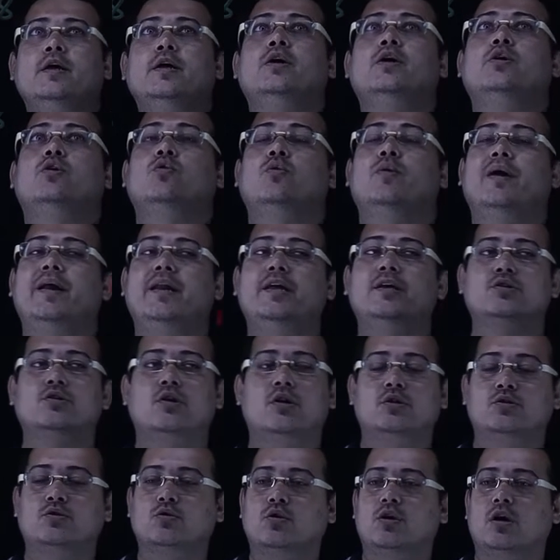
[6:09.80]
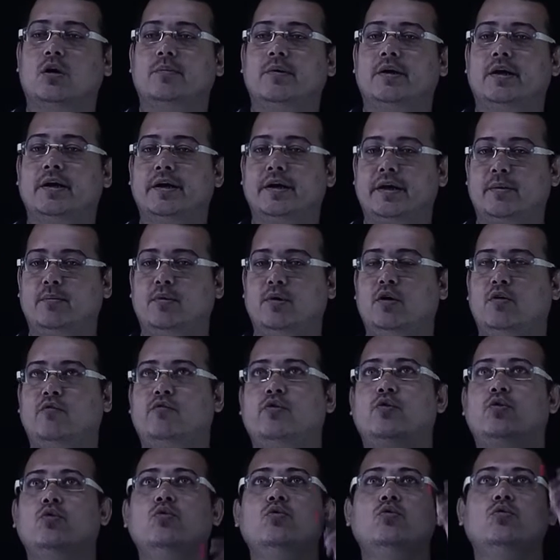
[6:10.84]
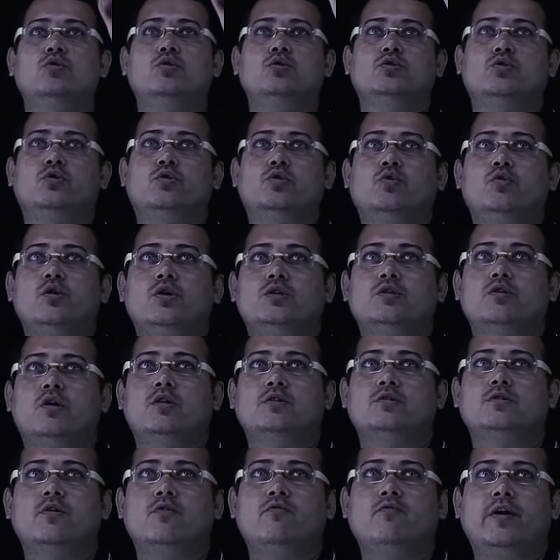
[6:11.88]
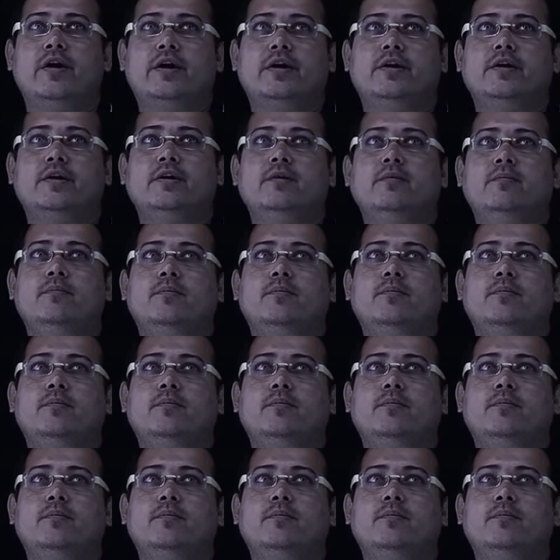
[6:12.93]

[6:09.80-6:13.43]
12 is also coming in table of 2. So 2 is also factor.